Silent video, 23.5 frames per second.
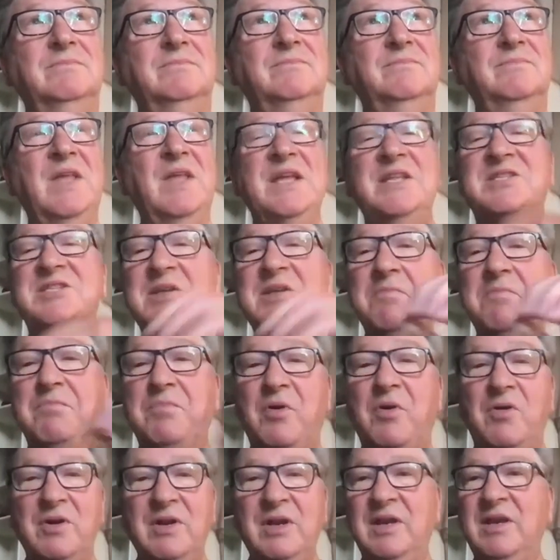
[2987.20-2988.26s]
it's
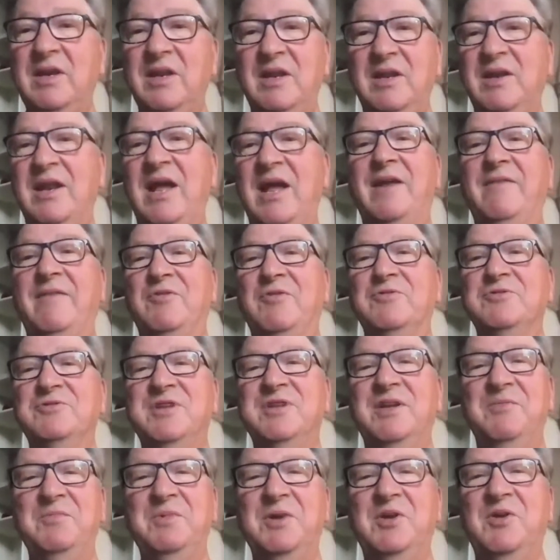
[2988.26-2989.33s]
important. In Art of
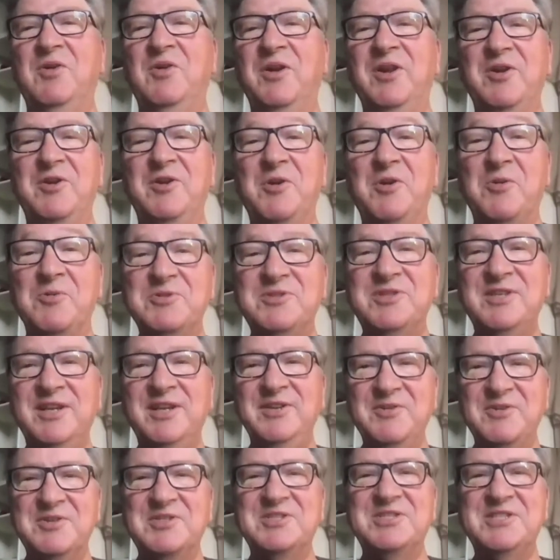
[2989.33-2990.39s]
Hosting, we call it hosting
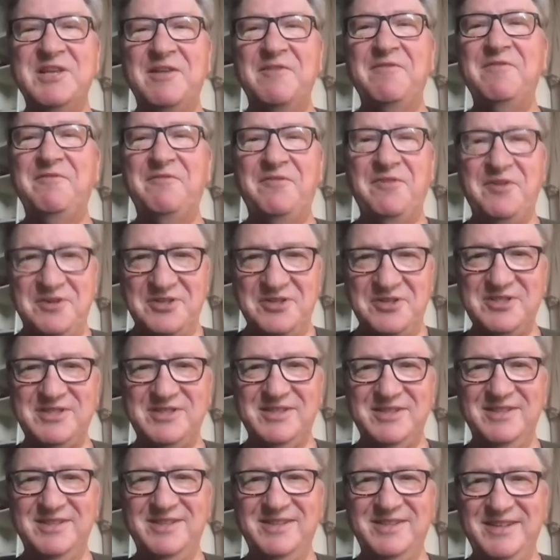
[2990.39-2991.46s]
yourself first.
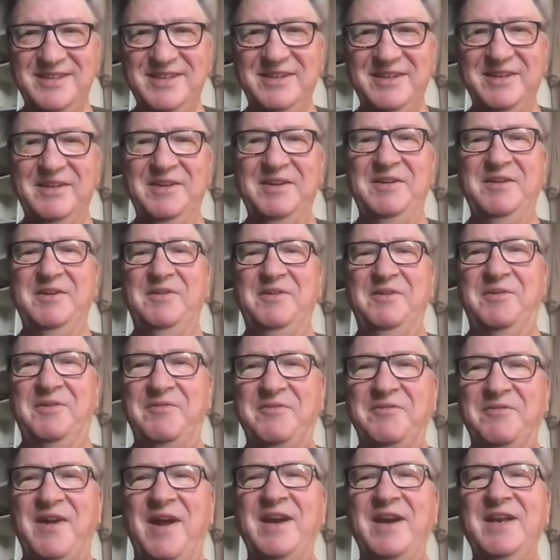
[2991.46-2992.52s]
or
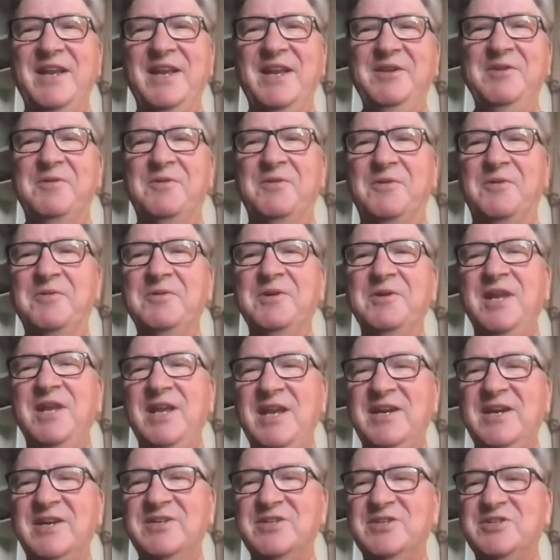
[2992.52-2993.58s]
finding your own
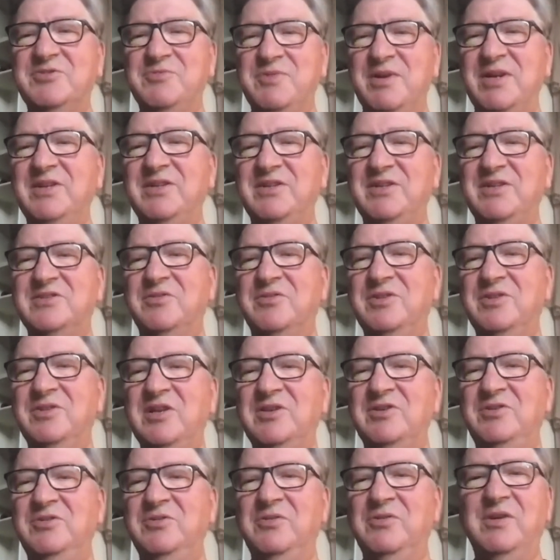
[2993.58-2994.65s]
inner strength so
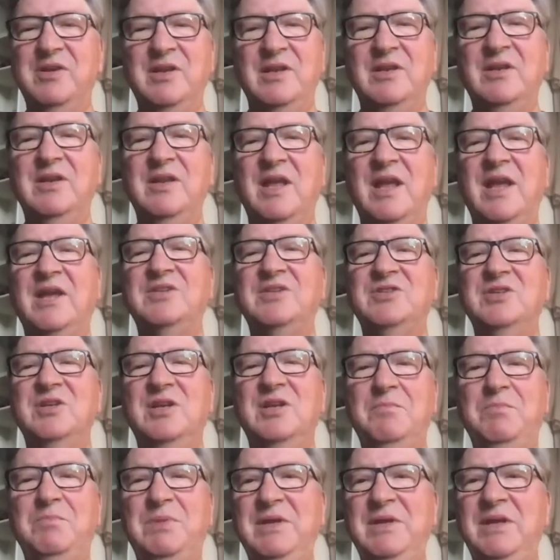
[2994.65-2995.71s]
that you can actually
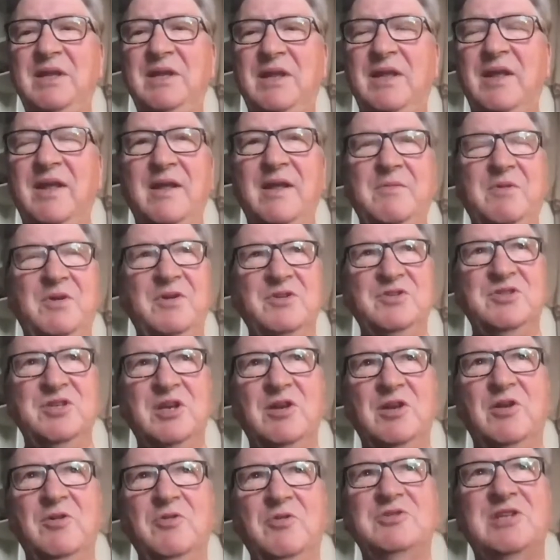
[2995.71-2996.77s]
be, because
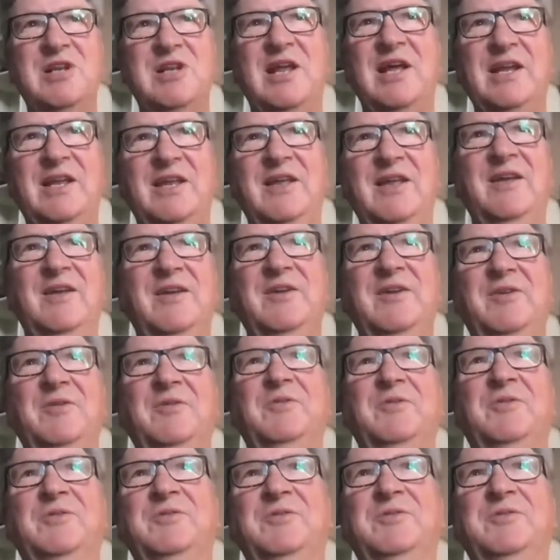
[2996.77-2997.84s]
it looks like, you
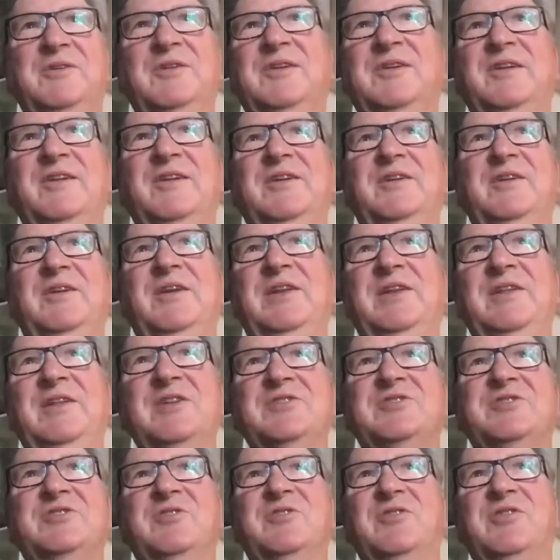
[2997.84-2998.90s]
know, in the
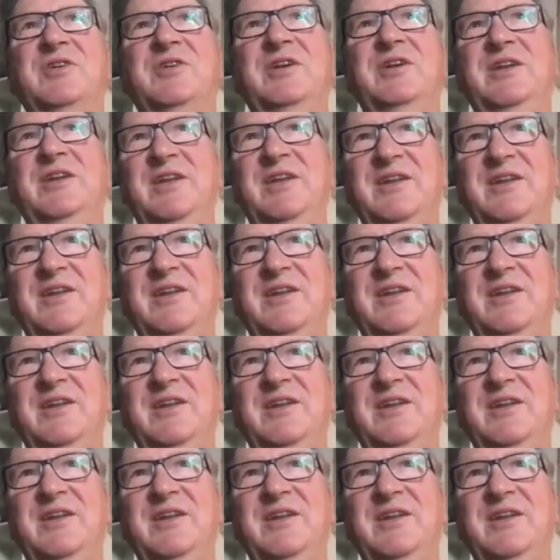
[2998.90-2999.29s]
story